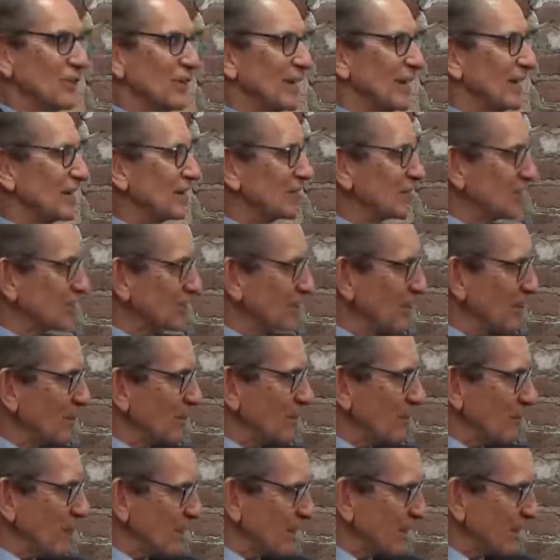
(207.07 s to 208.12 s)
he had to
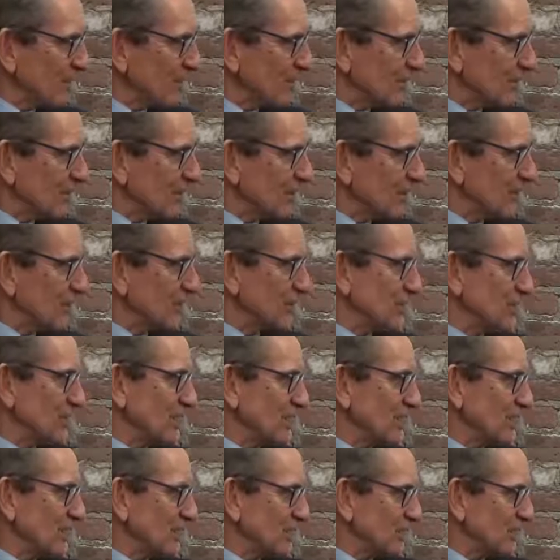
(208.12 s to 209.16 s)
stop running for the first
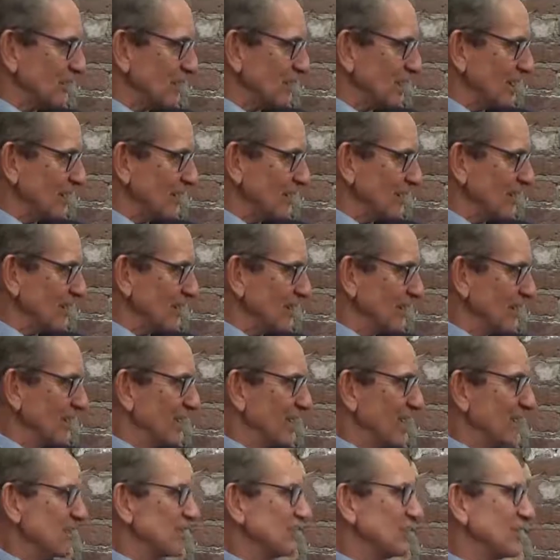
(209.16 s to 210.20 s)
time in his life.
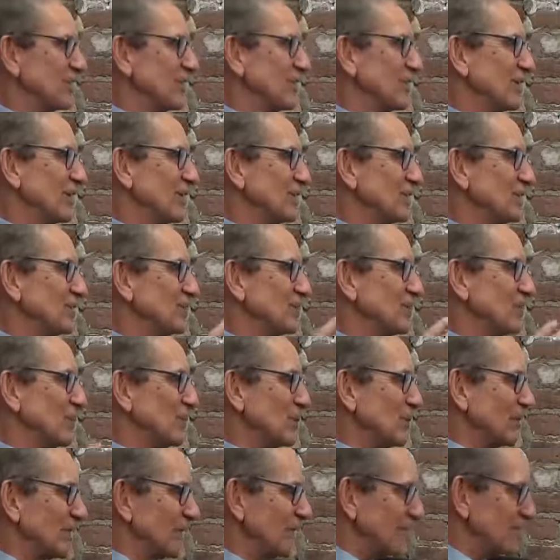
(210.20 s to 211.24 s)
So his
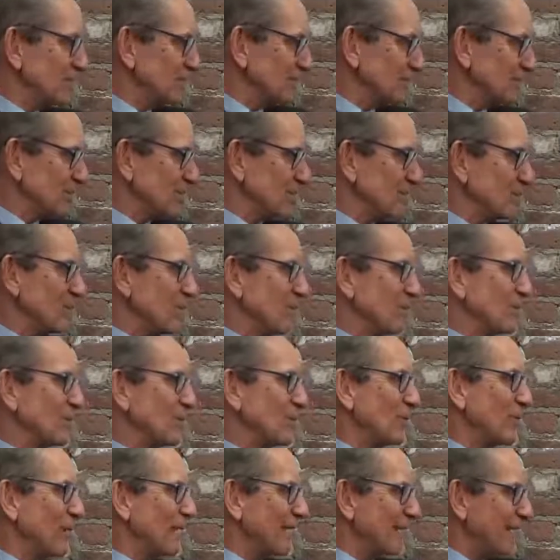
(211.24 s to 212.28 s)
production went
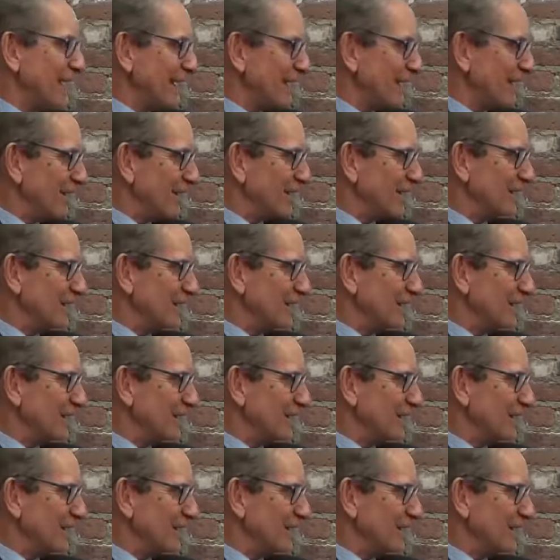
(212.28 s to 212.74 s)
way down.